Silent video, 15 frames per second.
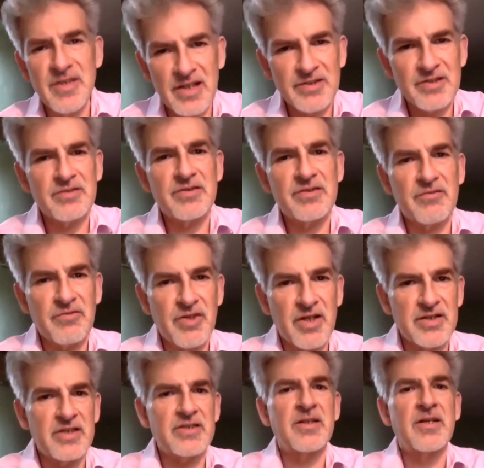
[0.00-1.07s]
letters of
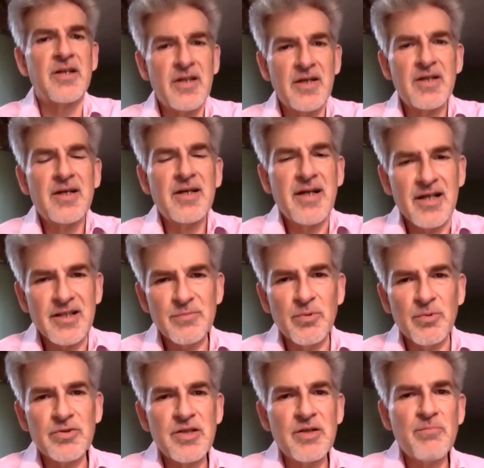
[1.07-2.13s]
credit,
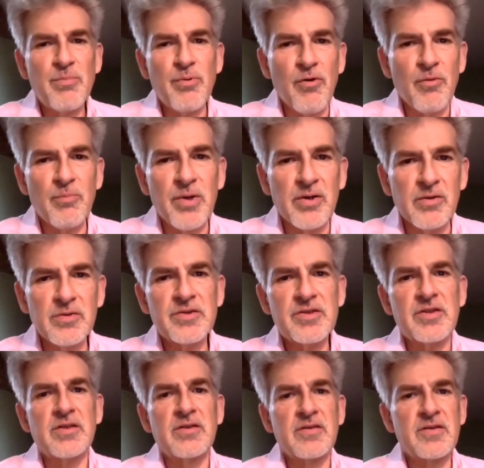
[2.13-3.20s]
export import bills,
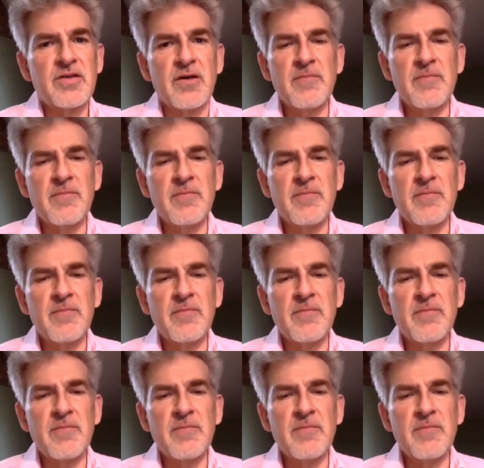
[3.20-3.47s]
and